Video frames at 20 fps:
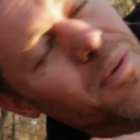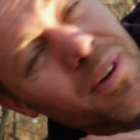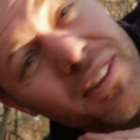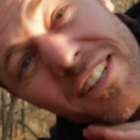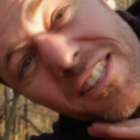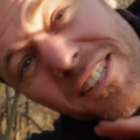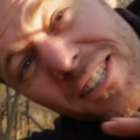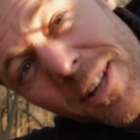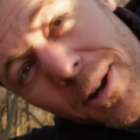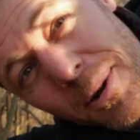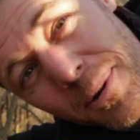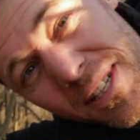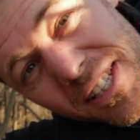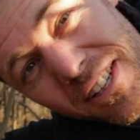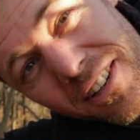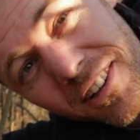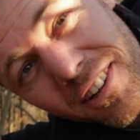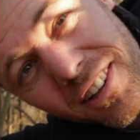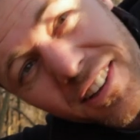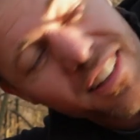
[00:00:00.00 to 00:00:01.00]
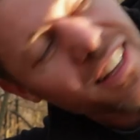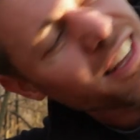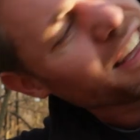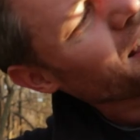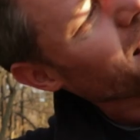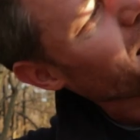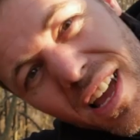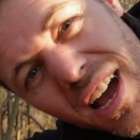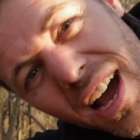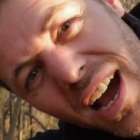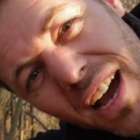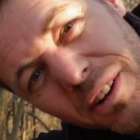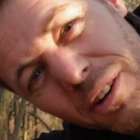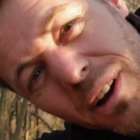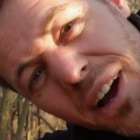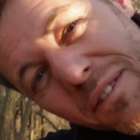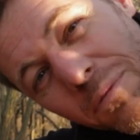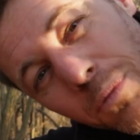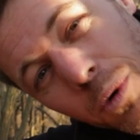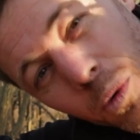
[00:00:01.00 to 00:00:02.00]
When the snow is gone, I
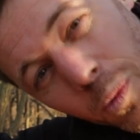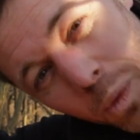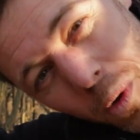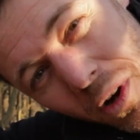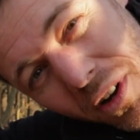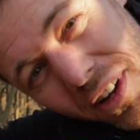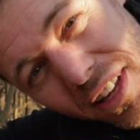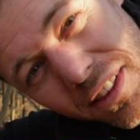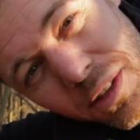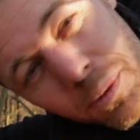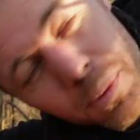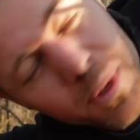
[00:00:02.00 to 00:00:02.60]
don't have more work in the